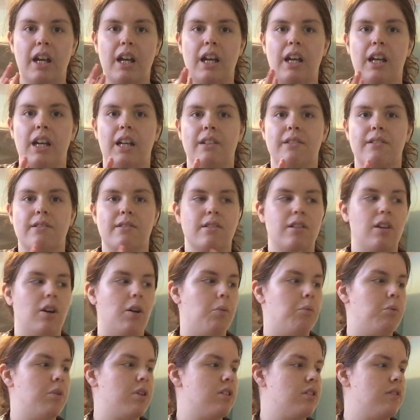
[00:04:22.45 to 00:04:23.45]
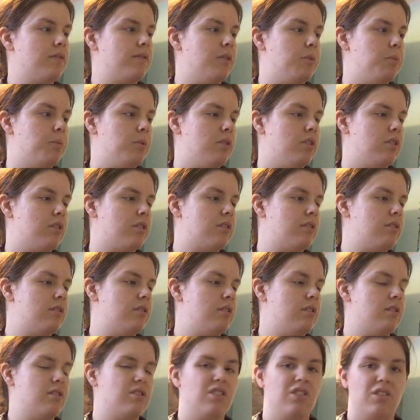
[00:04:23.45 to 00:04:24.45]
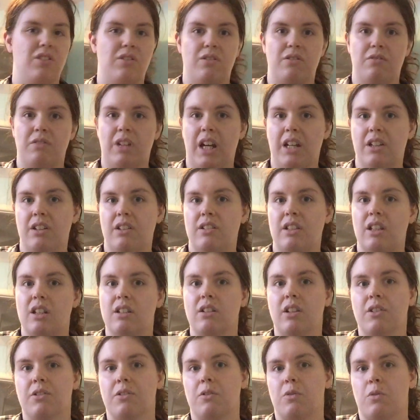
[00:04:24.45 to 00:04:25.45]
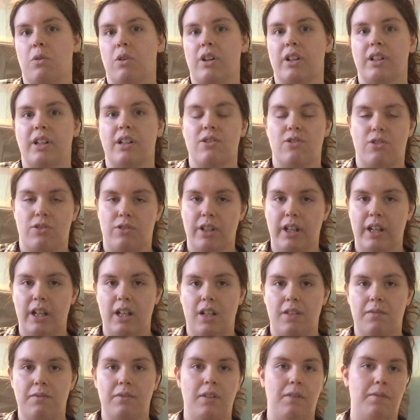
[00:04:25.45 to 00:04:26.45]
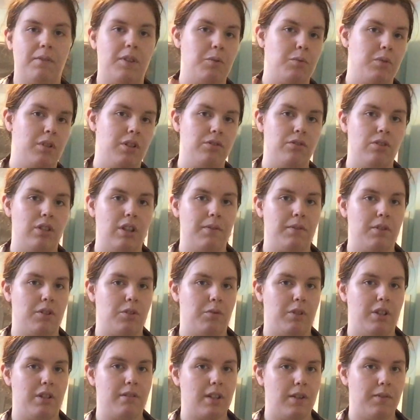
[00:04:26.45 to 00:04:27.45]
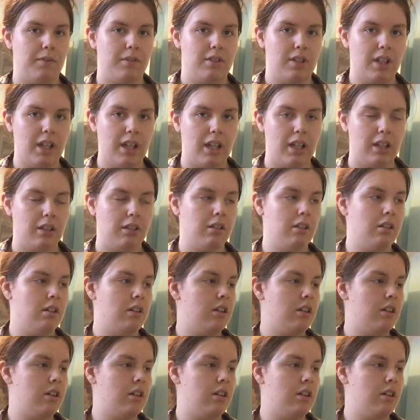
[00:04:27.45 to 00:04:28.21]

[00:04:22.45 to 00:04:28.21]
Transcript: it's a wonderful book to learn how to declutter and organize your life if you want to do that for 2017.